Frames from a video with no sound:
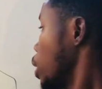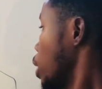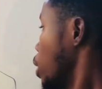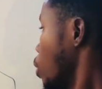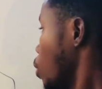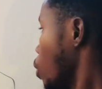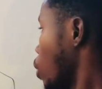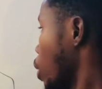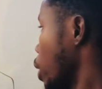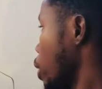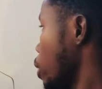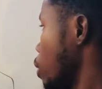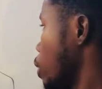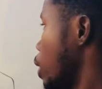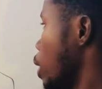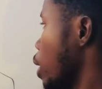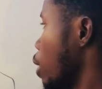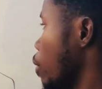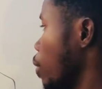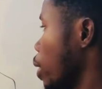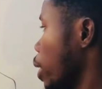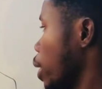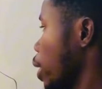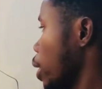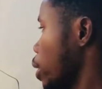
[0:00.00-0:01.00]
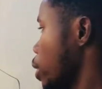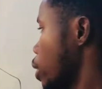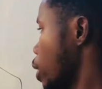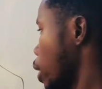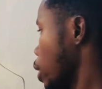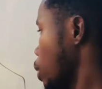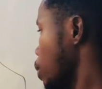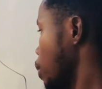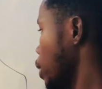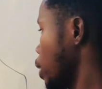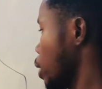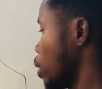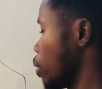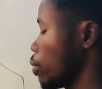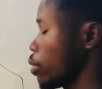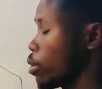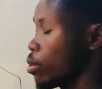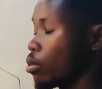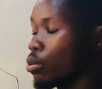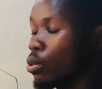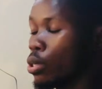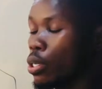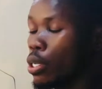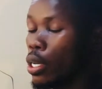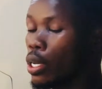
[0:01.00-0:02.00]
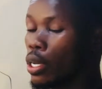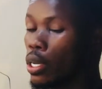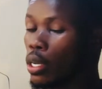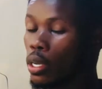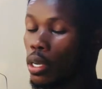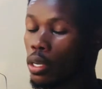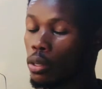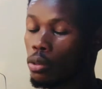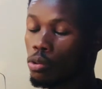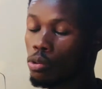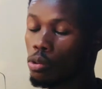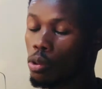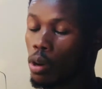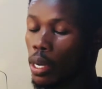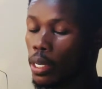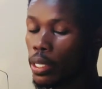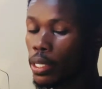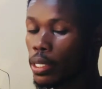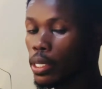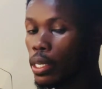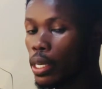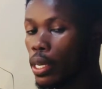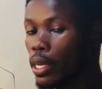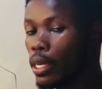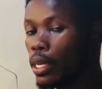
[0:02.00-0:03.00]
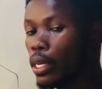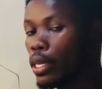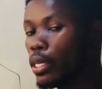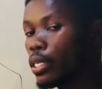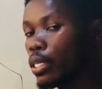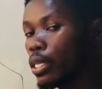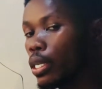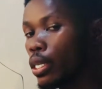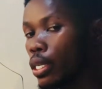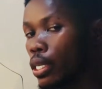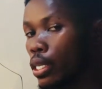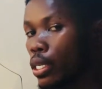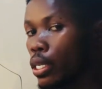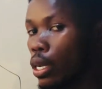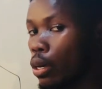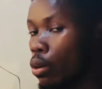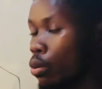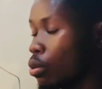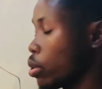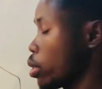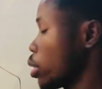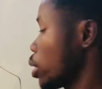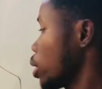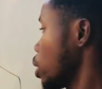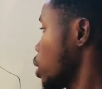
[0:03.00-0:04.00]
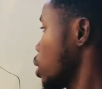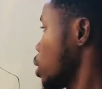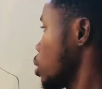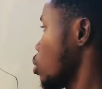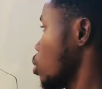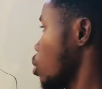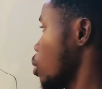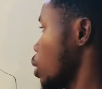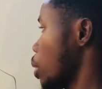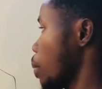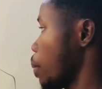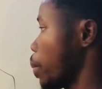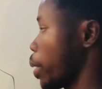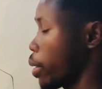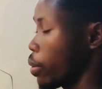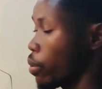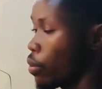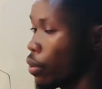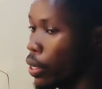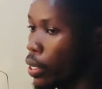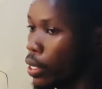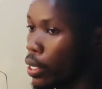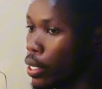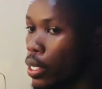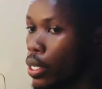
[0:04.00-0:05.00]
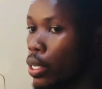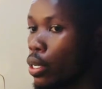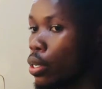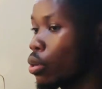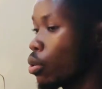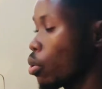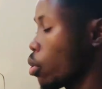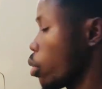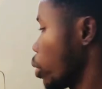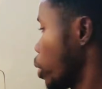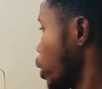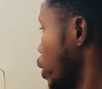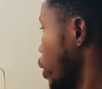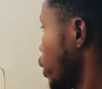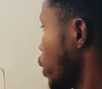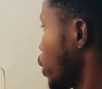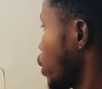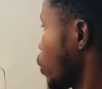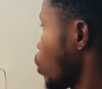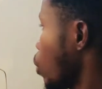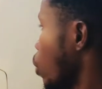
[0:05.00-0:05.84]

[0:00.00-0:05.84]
whatever that has been given to us here is the initial condition, not the boundary condition.